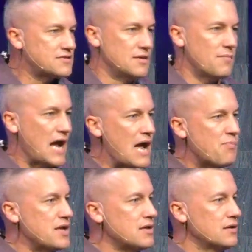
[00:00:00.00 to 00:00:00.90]
them
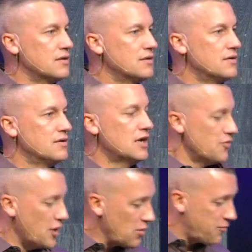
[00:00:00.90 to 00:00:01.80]
happy,
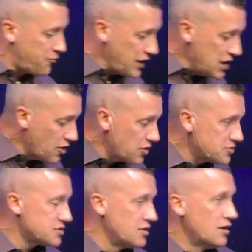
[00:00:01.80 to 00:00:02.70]
their
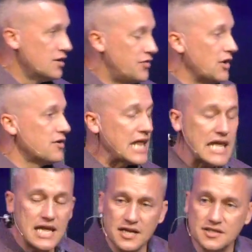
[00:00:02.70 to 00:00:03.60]
fears, their
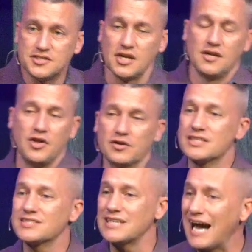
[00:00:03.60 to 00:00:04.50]
needs, their
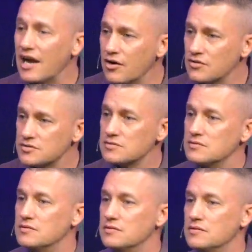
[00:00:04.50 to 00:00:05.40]
desires.
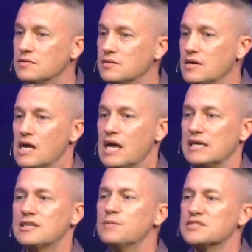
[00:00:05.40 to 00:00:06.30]

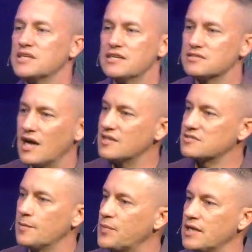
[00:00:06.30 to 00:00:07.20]
Intimacy is not
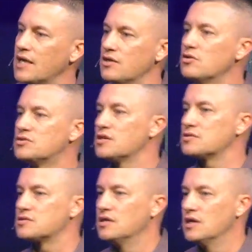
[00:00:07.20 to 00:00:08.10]
something that you
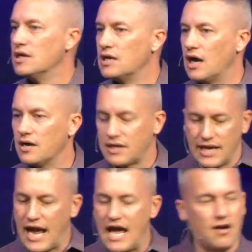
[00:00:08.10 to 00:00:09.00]
just can
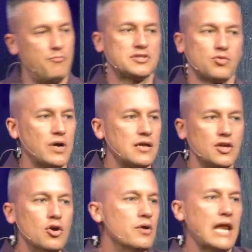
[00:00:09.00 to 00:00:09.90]
have between
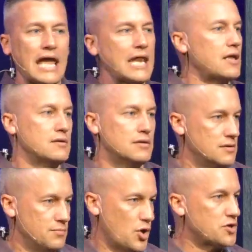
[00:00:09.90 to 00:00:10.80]
you and any
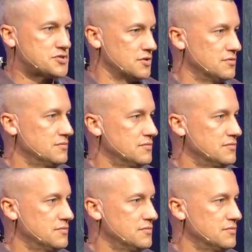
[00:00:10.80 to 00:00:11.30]
person.